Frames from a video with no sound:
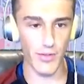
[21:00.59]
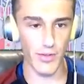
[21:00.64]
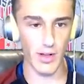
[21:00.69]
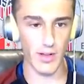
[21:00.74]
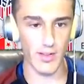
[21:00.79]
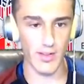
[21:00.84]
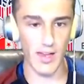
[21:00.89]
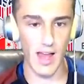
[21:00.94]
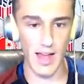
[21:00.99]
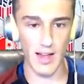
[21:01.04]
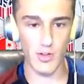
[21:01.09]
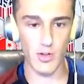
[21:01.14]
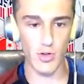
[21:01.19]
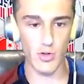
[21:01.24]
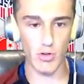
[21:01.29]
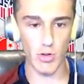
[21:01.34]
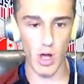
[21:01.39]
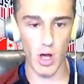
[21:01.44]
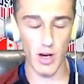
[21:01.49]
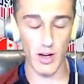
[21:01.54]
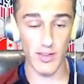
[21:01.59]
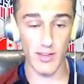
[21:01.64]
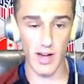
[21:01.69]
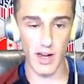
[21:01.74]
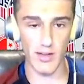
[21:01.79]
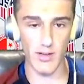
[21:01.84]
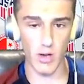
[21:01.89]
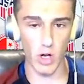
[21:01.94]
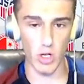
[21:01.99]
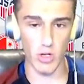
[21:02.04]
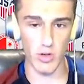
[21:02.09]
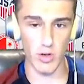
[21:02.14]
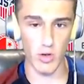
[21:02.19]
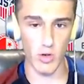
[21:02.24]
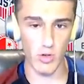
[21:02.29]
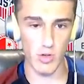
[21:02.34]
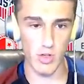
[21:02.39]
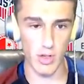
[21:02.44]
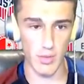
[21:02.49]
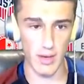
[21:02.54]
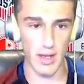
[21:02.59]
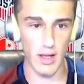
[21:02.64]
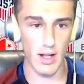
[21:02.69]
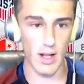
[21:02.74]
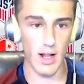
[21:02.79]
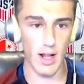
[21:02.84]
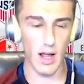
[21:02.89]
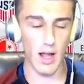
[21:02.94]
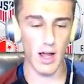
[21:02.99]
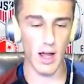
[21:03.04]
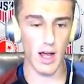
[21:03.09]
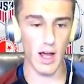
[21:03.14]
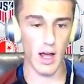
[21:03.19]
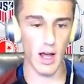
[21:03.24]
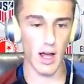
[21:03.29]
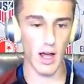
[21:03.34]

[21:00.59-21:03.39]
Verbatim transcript: It's not too long. It's not as long as it used to be, uh,